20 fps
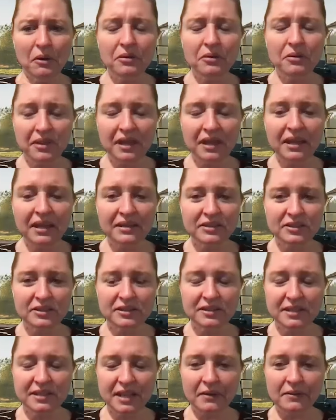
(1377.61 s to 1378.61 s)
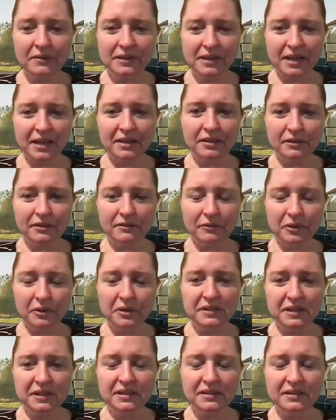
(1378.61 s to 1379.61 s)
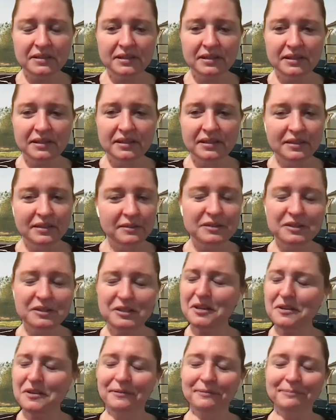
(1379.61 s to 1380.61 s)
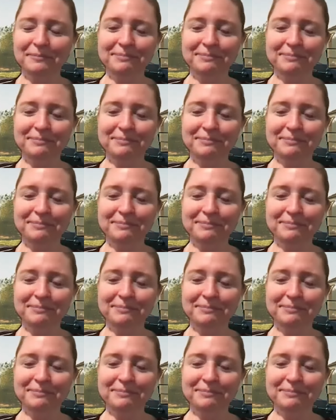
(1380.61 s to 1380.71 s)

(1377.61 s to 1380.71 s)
don't you think? It sure sounded yeah. like their voices. I think